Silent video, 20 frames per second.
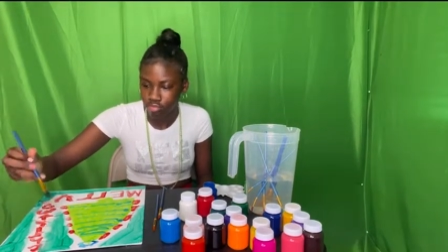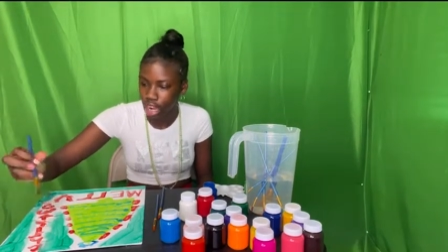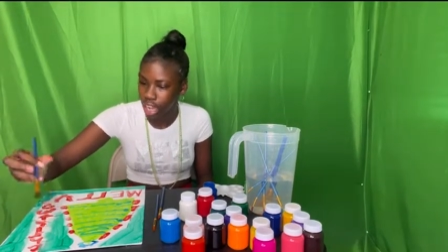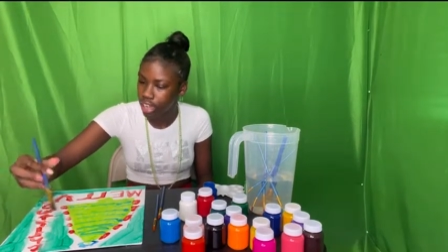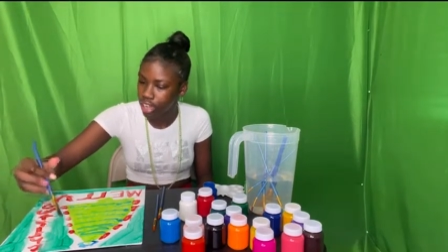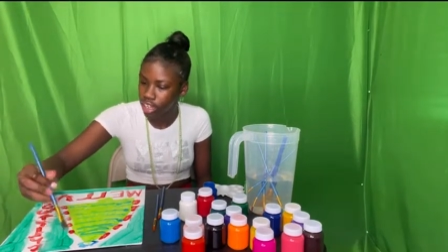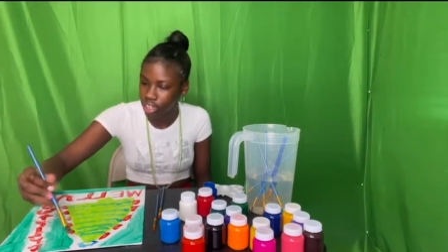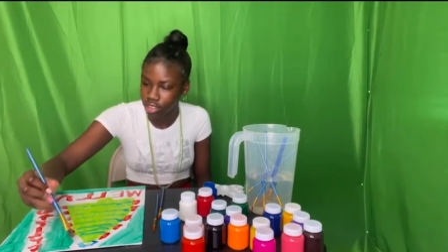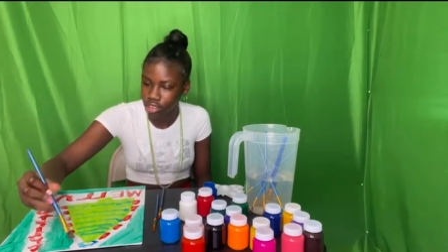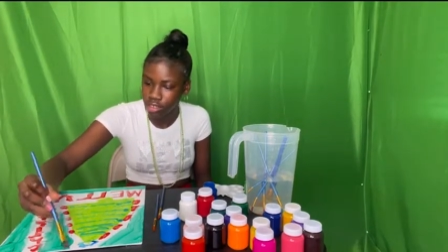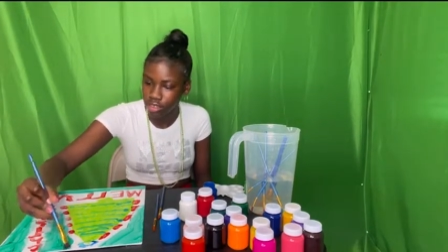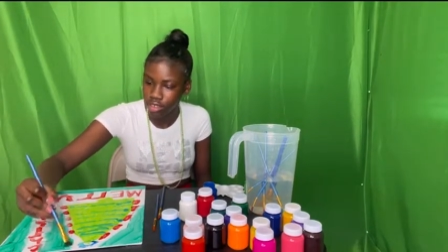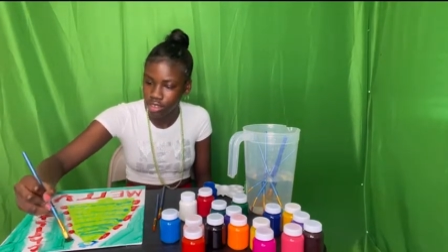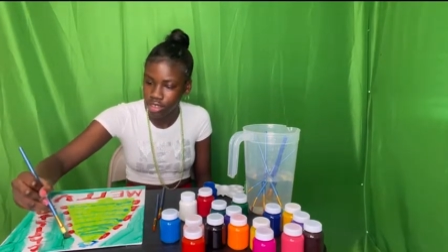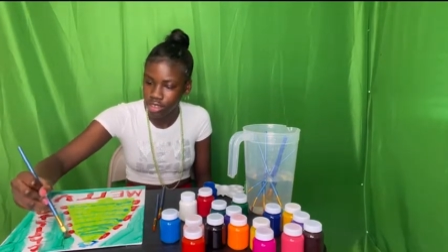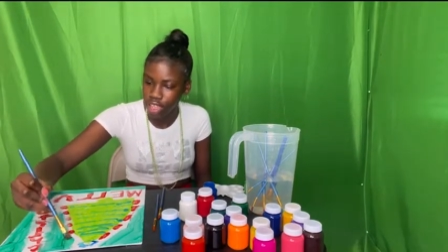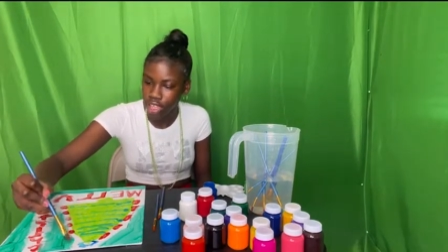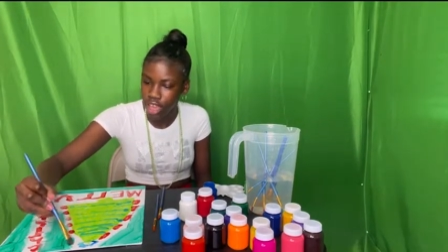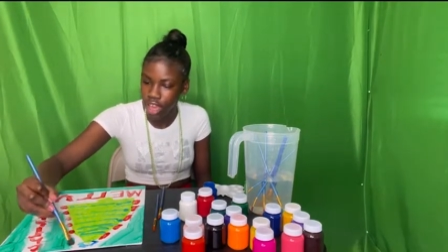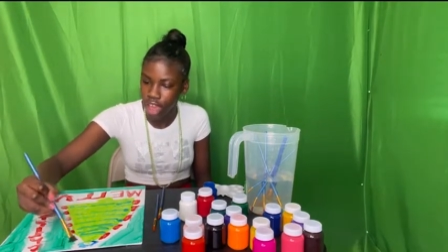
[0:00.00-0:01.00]
I know.
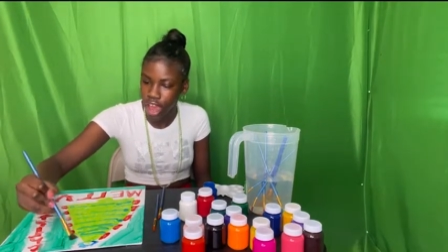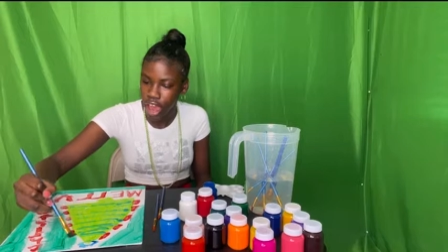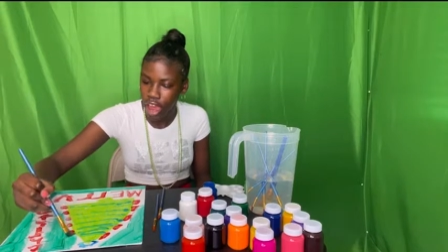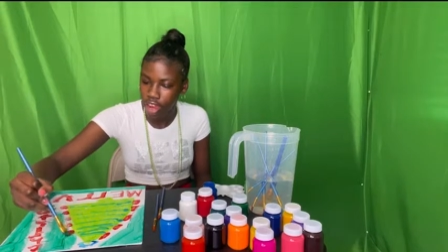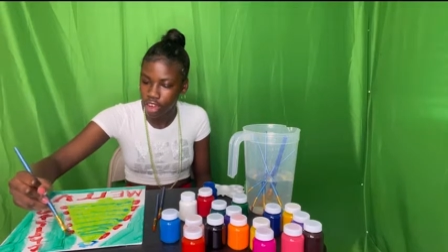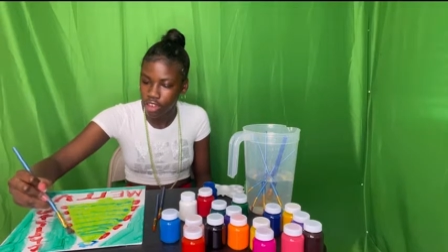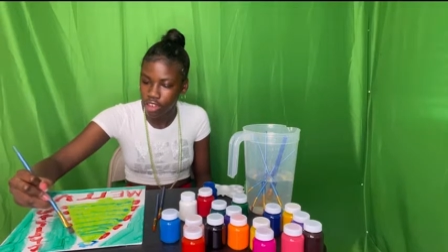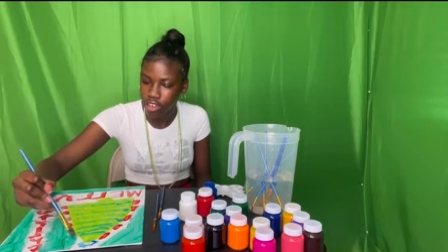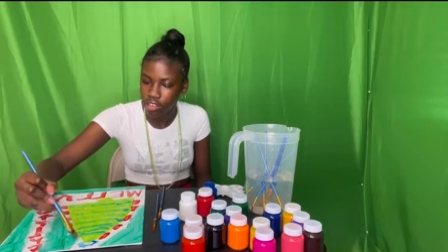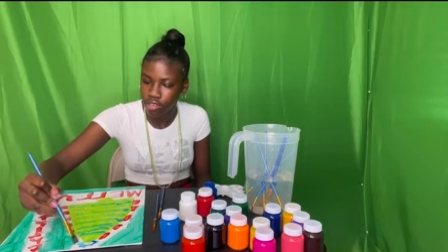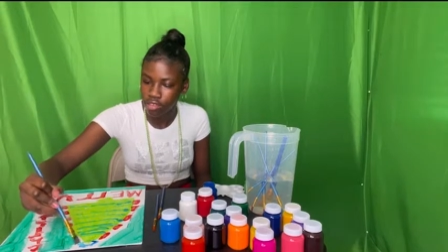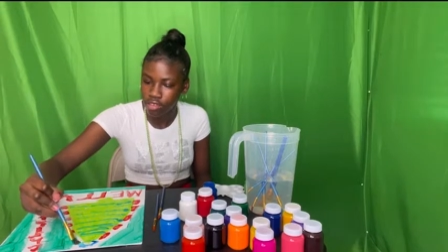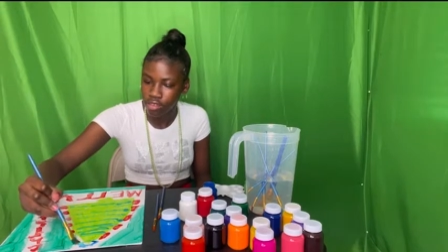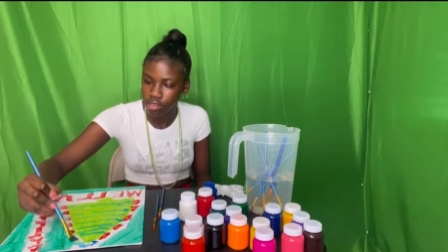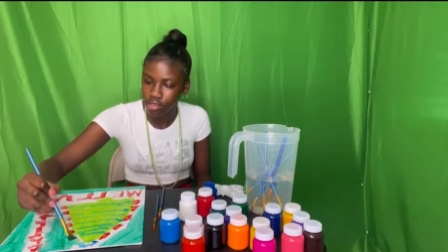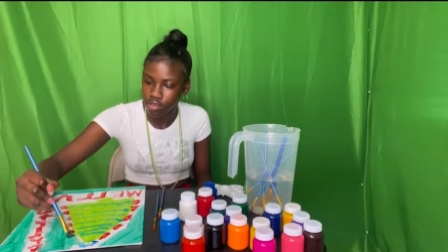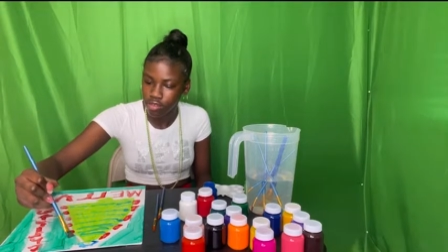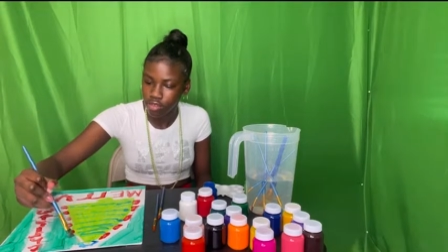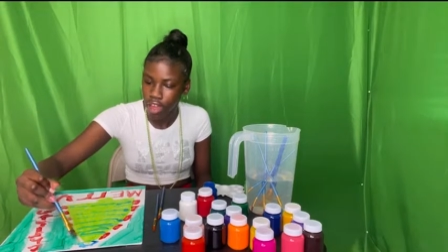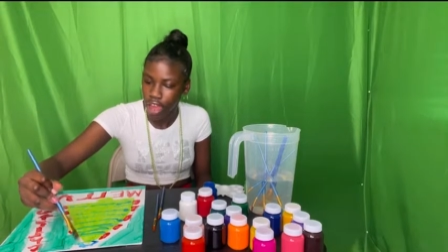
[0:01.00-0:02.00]
I know.
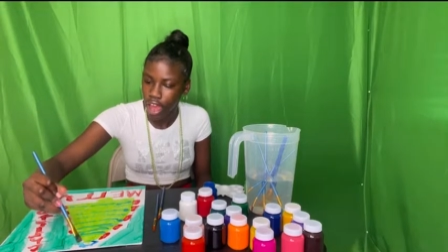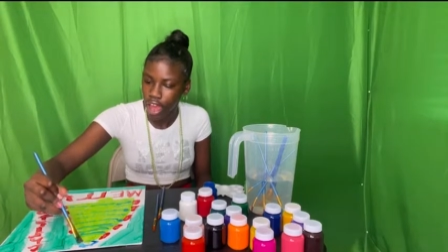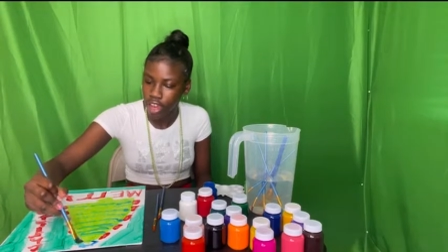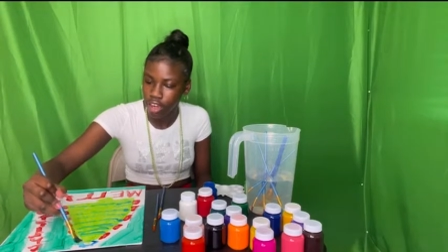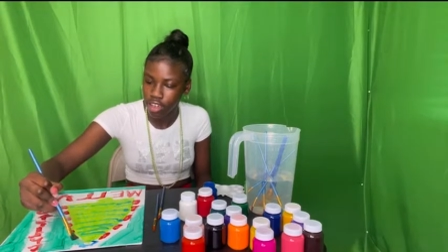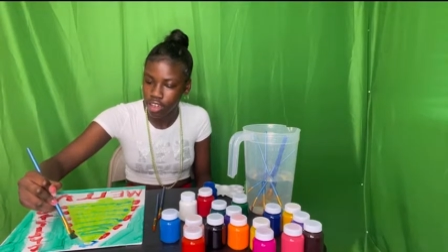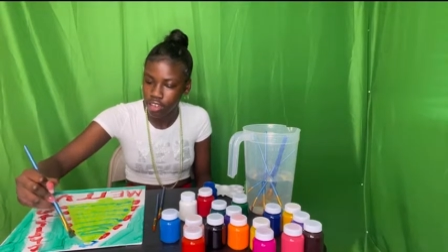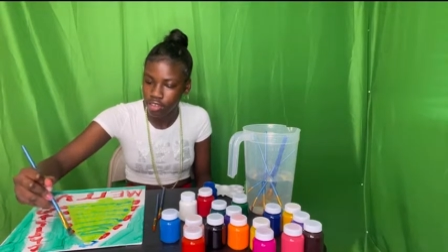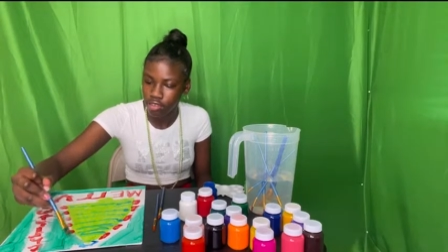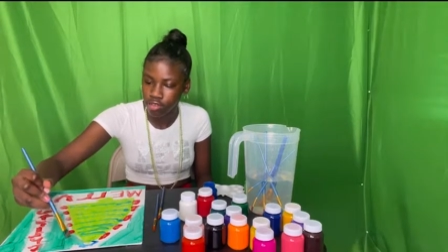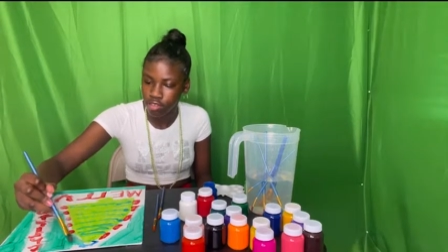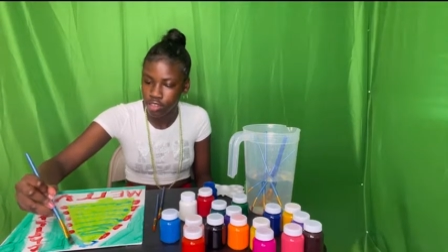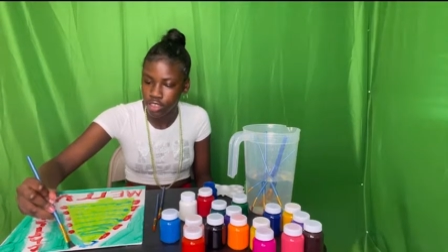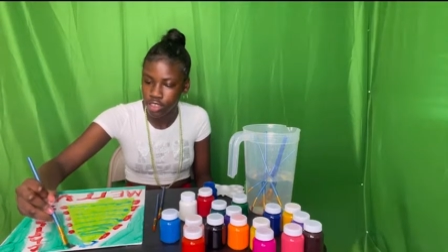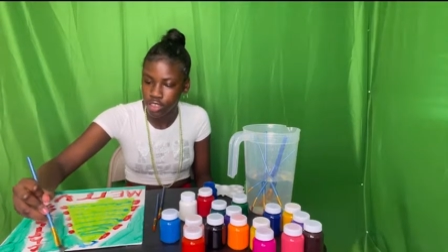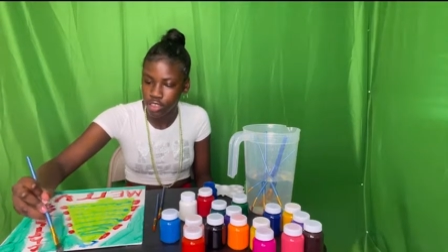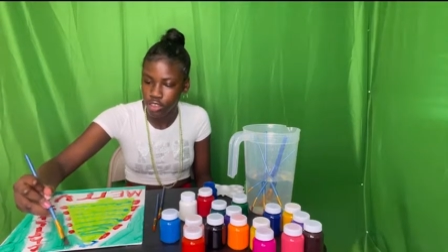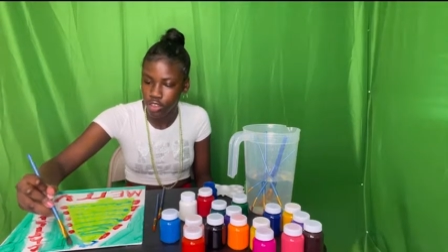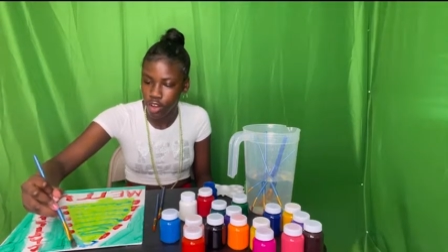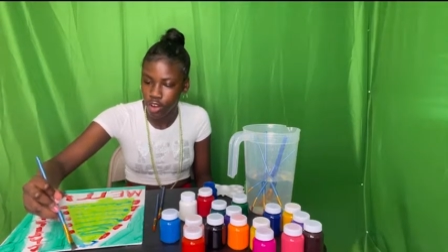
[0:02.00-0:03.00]
I know.
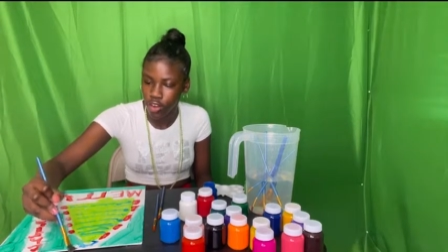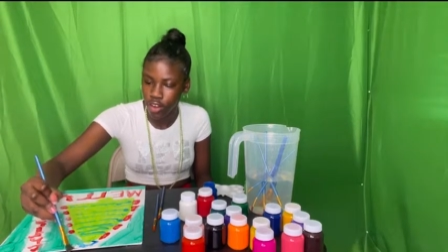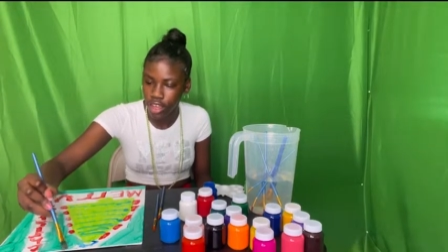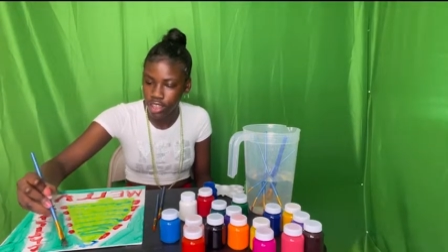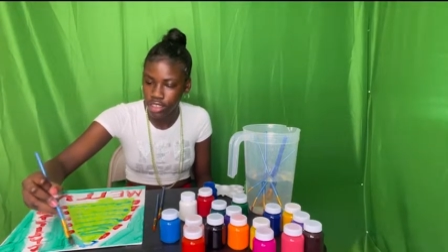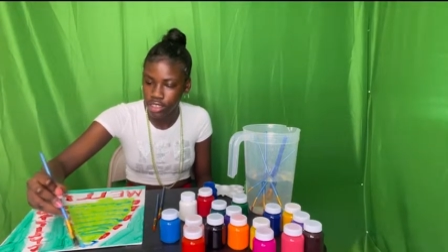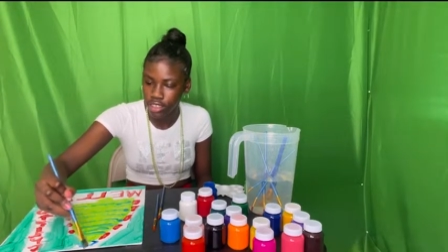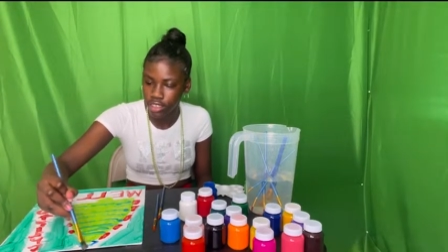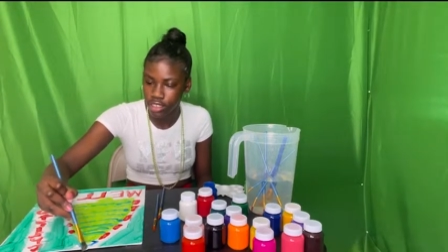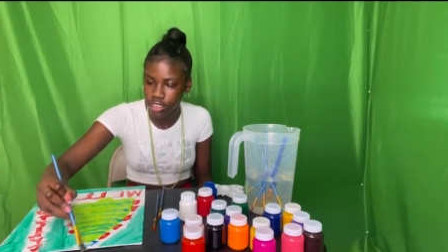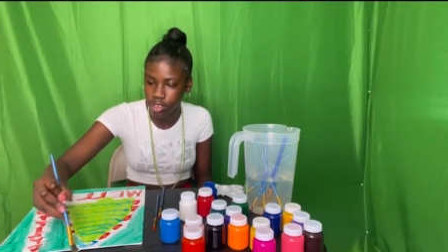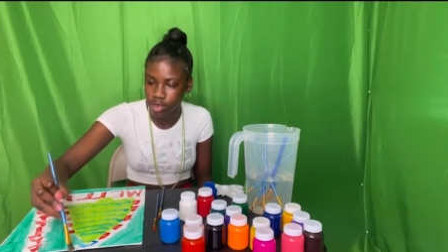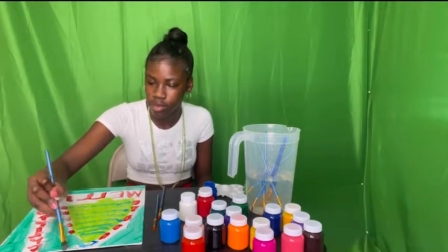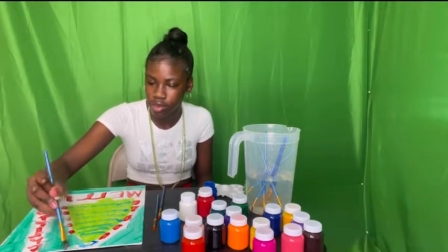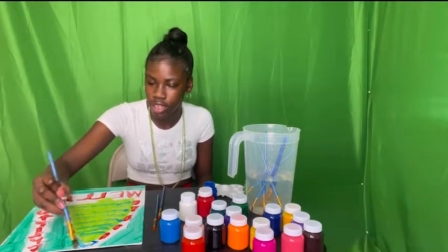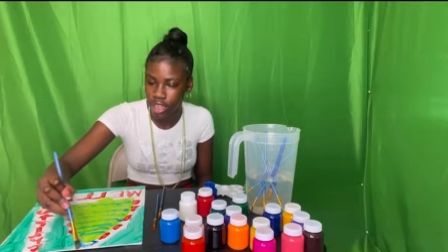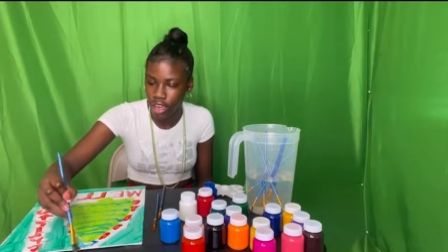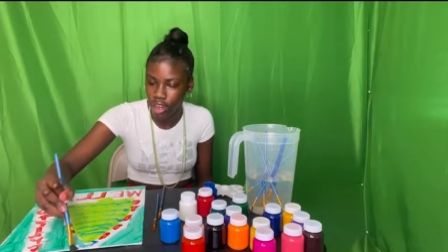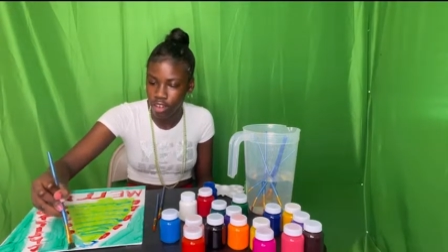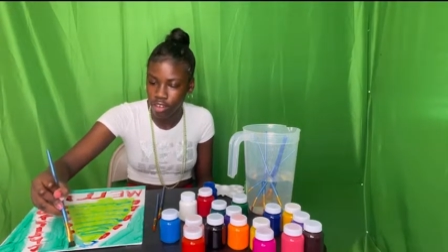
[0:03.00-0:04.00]
Don't have to tell
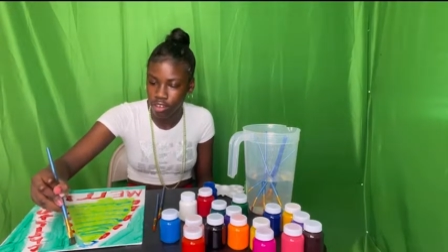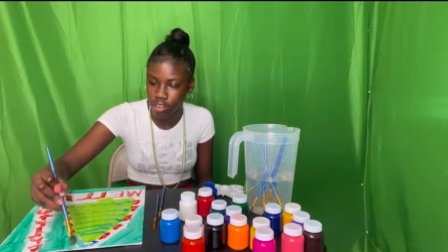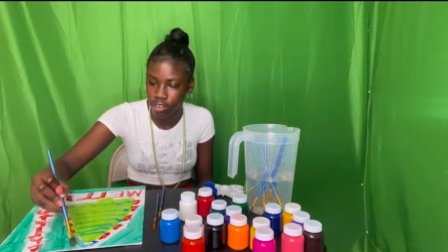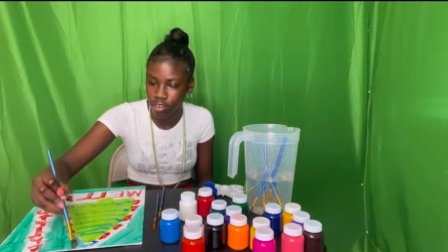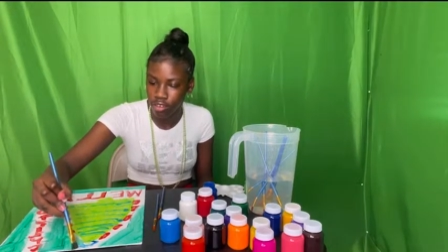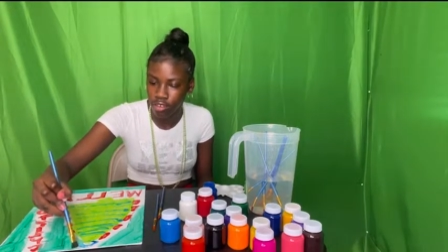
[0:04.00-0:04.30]
me. I know.